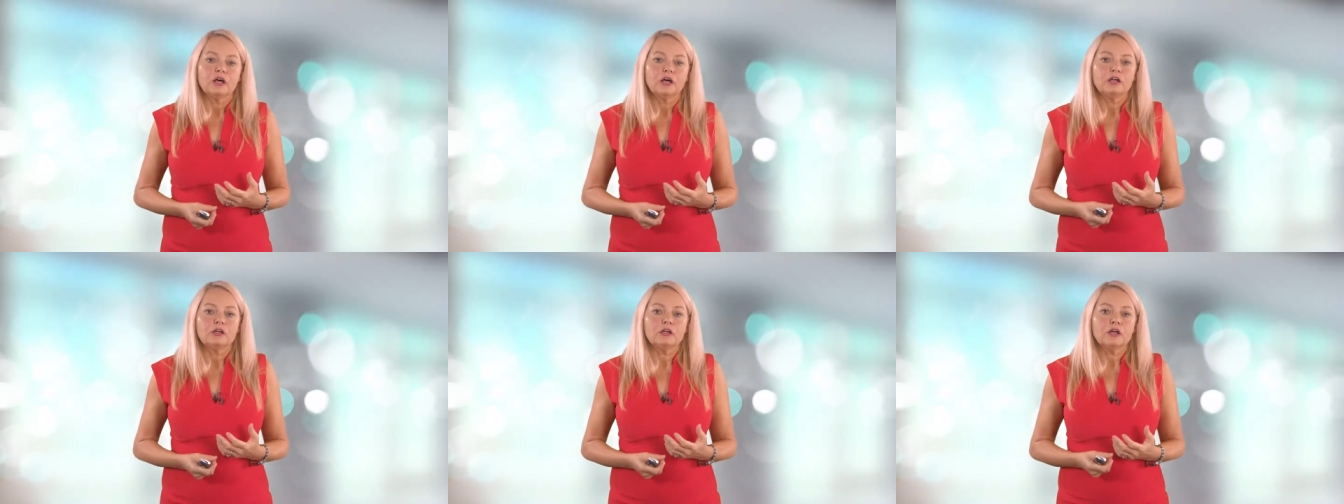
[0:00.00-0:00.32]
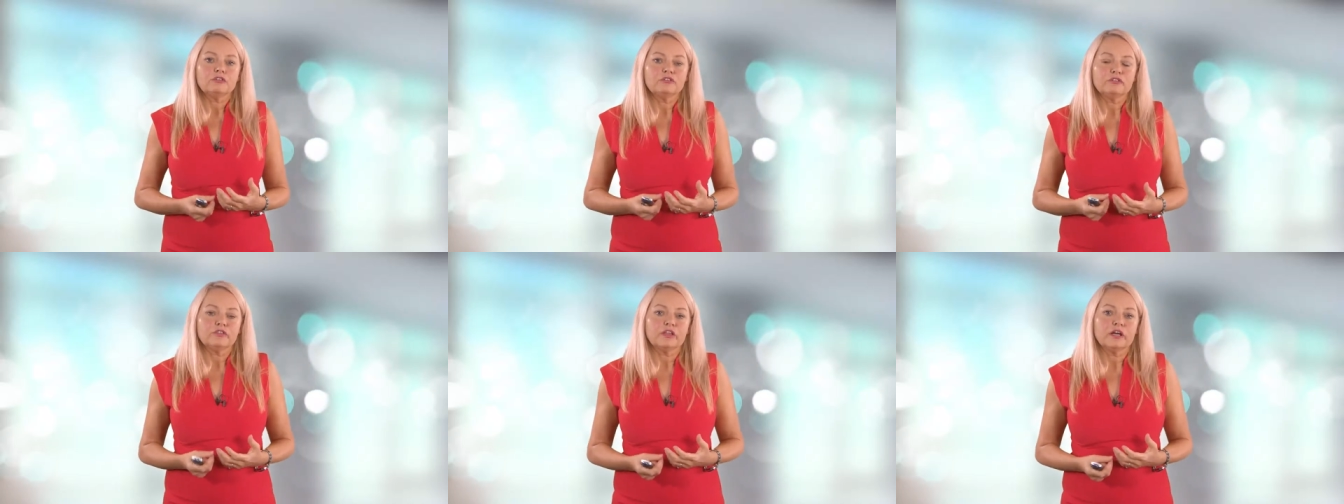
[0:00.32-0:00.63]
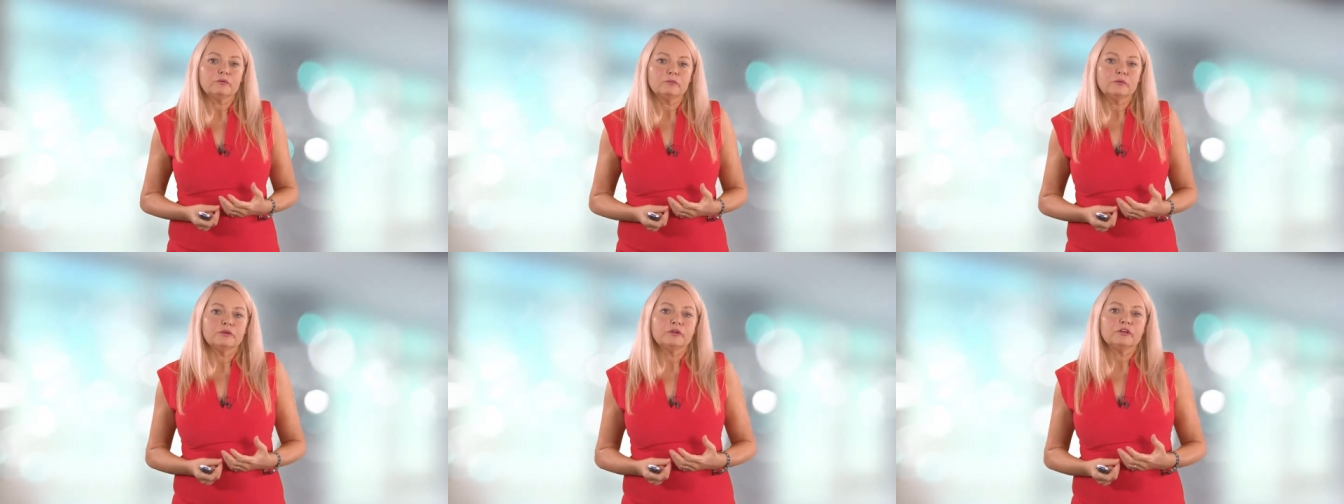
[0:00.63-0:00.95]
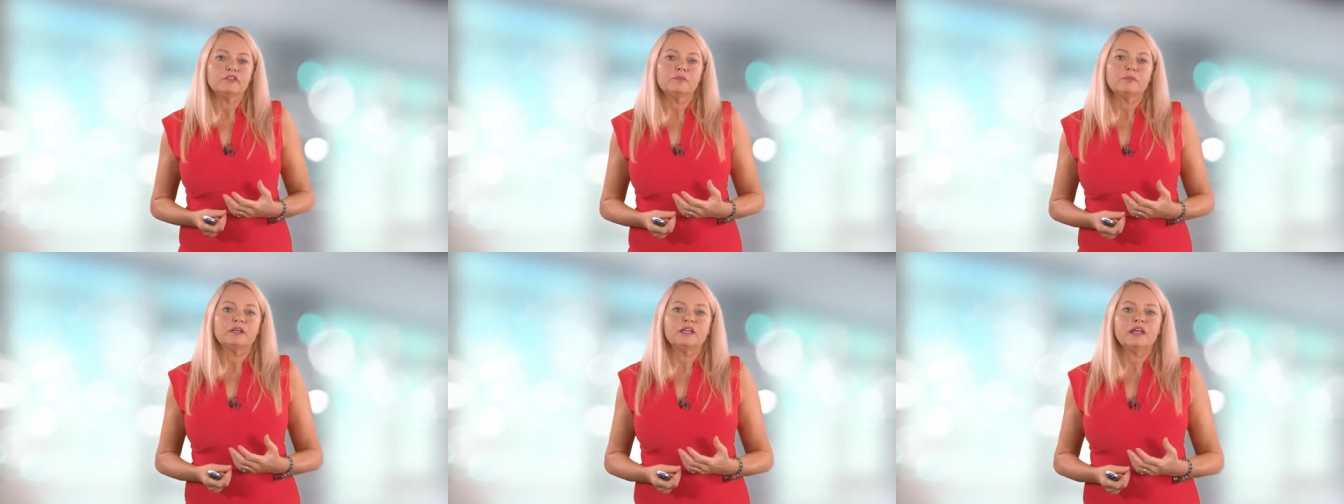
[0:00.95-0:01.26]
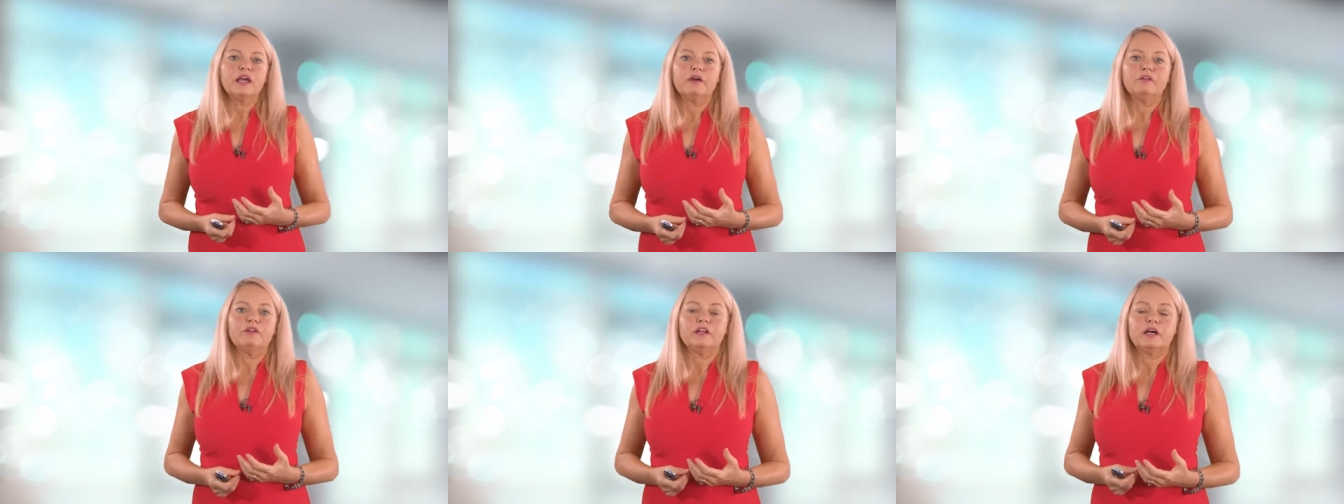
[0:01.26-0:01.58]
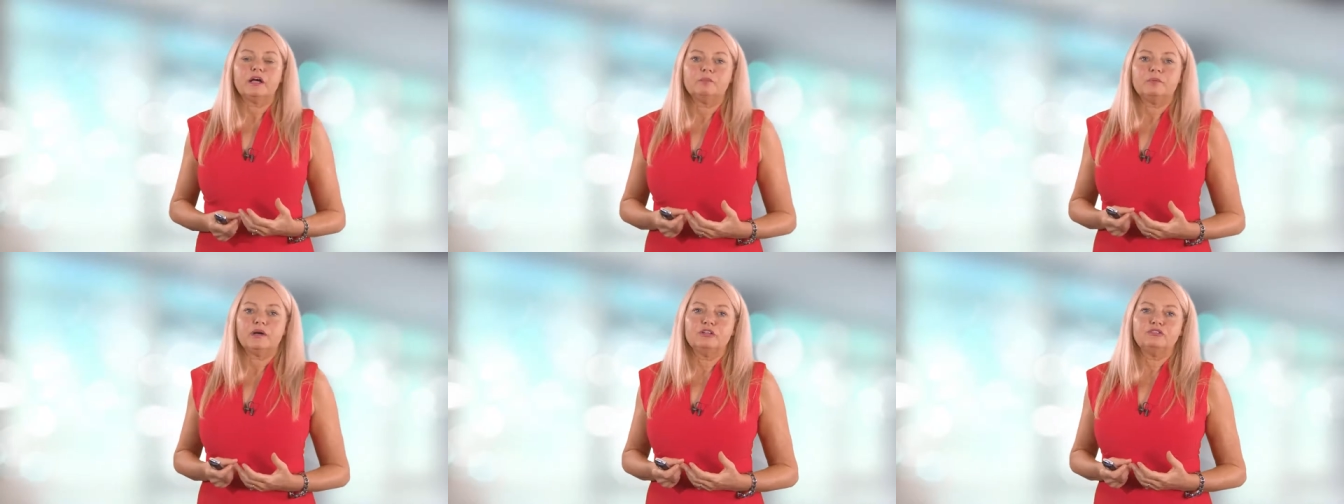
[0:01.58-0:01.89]
A lot of that work has been carried
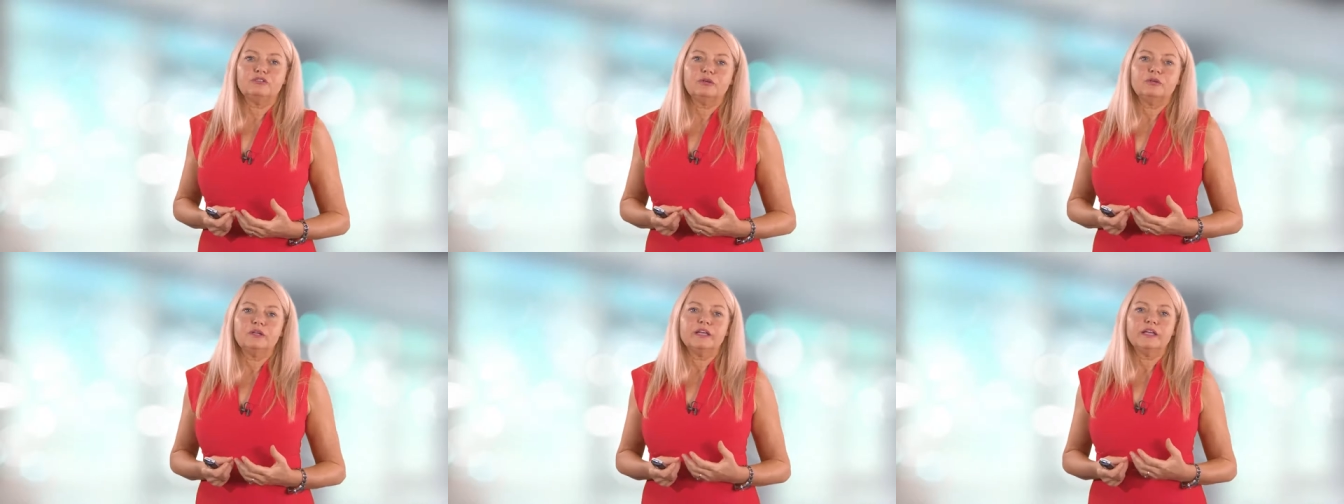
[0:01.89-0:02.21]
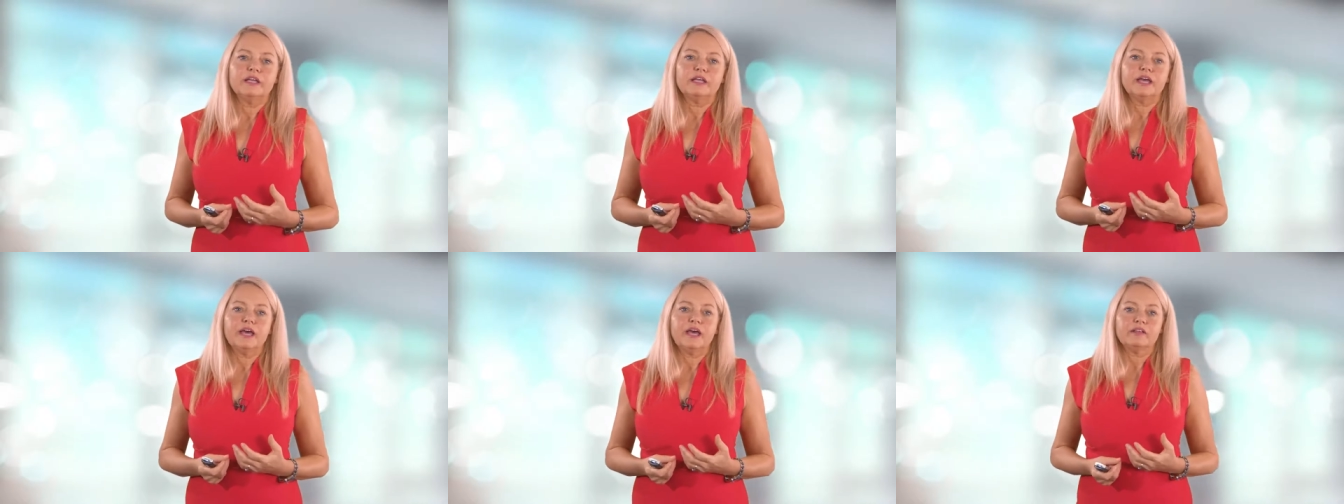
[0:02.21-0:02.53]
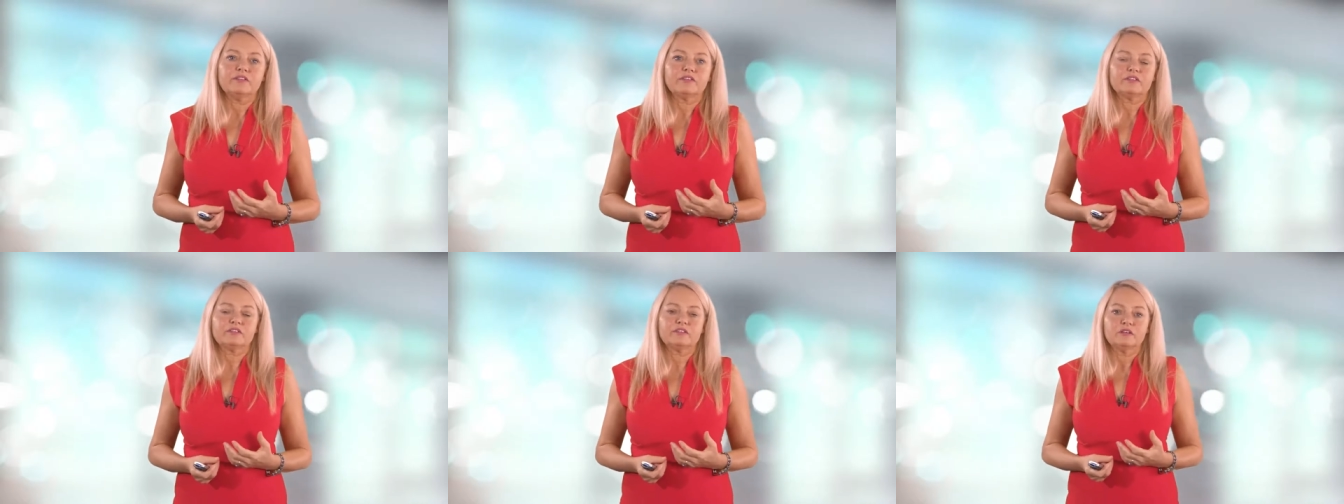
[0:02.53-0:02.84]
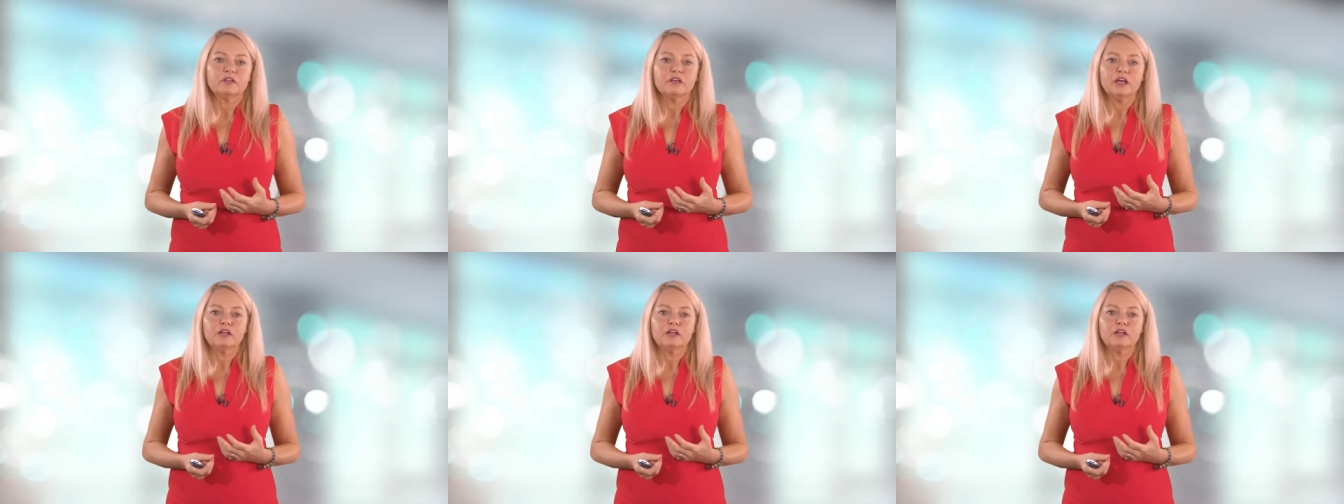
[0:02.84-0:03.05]
out by Julian Guest